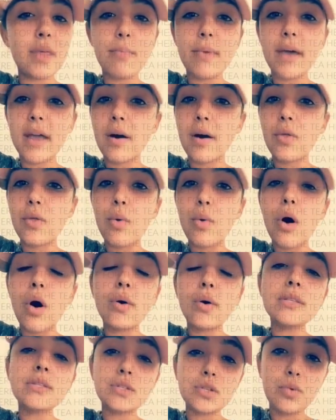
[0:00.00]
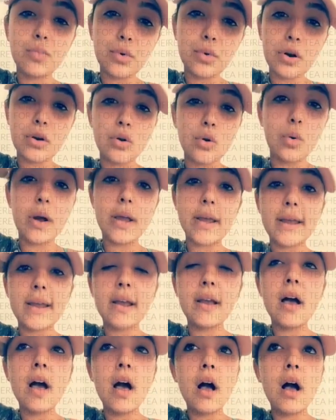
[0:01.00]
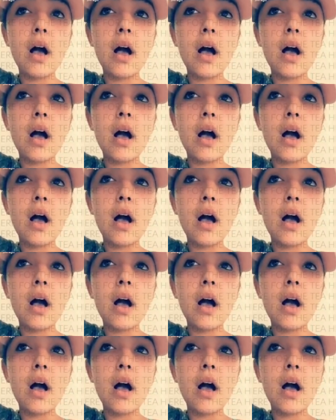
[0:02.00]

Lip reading: They bang on the wall. It's super annoying.